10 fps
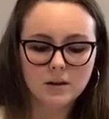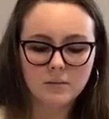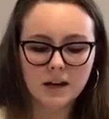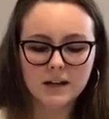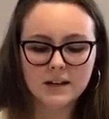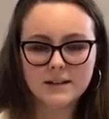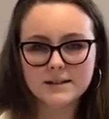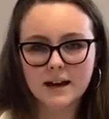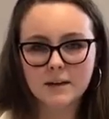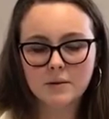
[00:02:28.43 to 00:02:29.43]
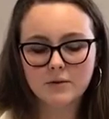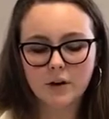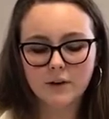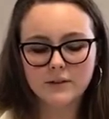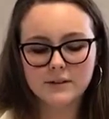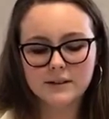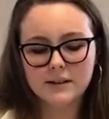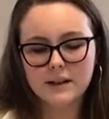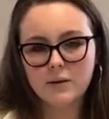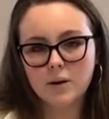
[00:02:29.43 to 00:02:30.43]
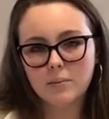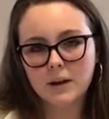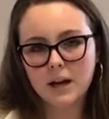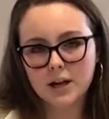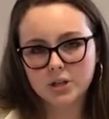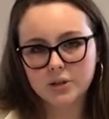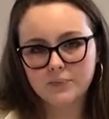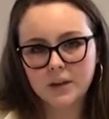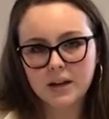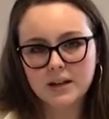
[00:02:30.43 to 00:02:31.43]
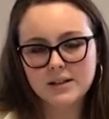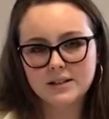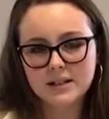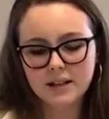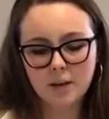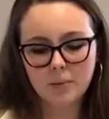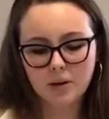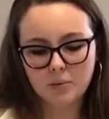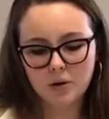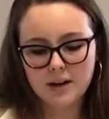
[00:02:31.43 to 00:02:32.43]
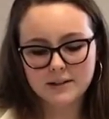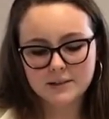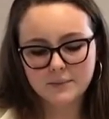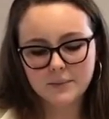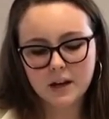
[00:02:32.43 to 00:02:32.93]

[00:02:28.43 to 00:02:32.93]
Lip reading: The main enzyme involved in DNA replication is DNA polymerase,